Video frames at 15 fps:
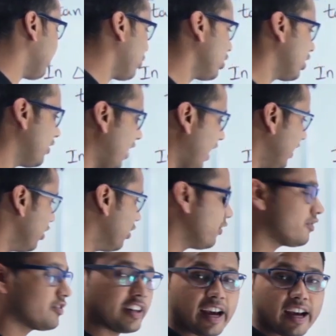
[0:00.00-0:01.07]
put the value
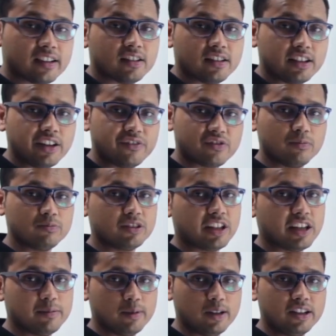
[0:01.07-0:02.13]
of tan 30 from the
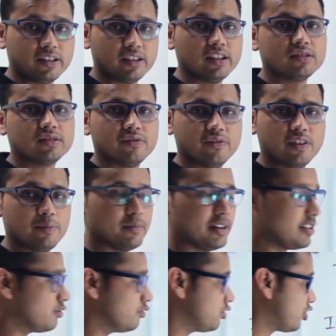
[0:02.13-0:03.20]
table, it is 1 by
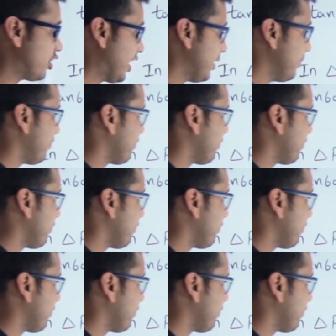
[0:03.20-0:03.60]
root 3.